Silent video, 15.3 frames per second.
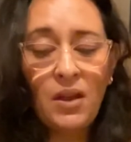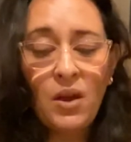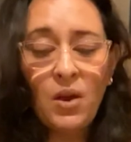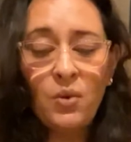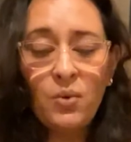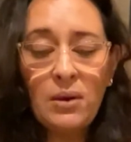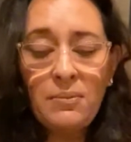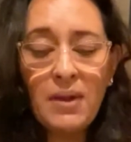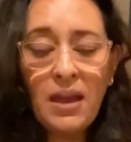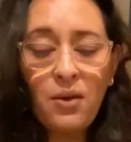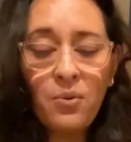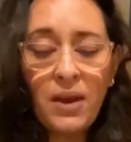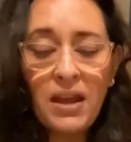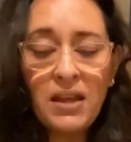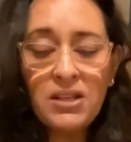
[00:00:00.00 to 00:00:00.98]
We may
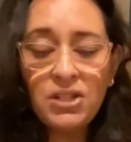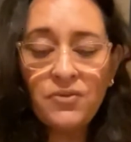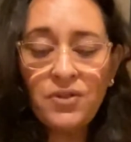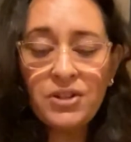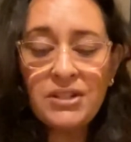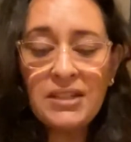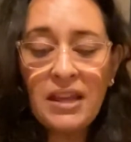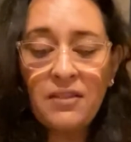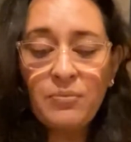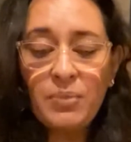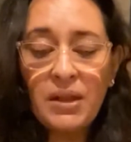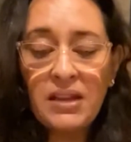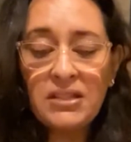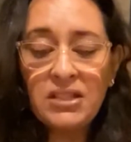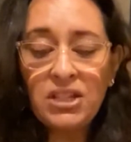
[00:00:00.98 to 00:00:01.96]
arrange for a safe
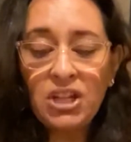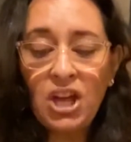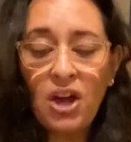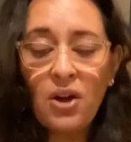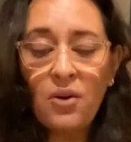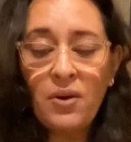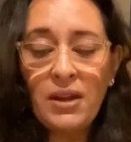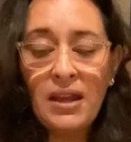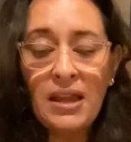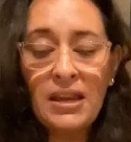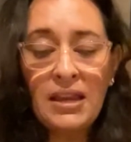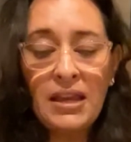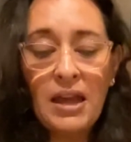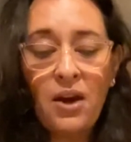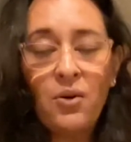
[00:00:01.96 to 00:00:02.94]
place to go at
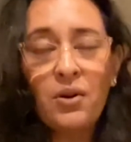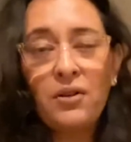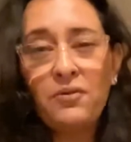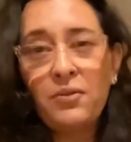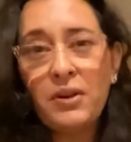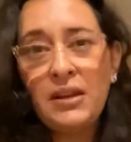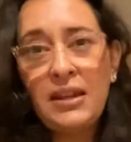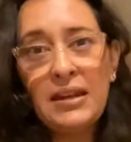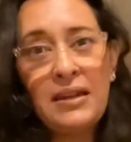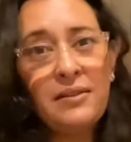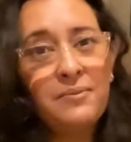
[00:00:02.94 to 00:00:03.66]
any hour if we need it.